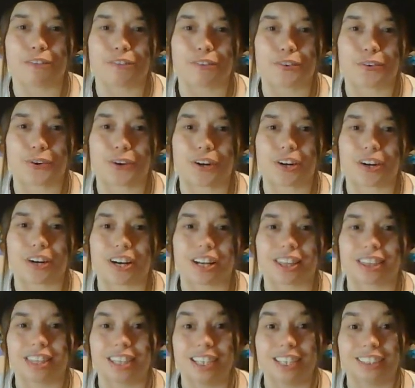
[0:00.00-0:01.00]
for
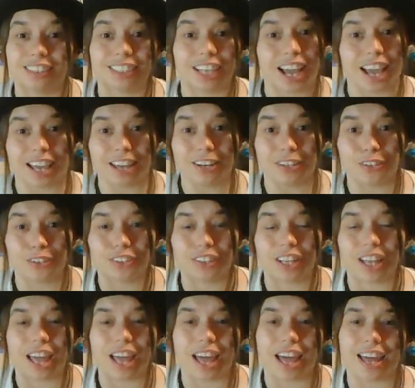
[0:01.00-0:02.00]
the title
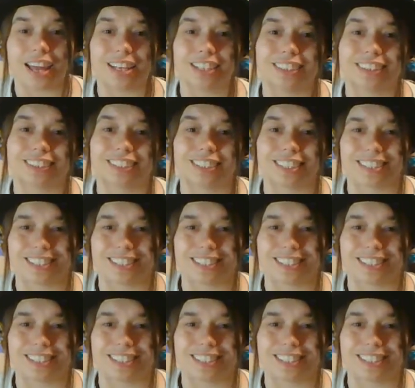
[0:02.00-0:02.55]
and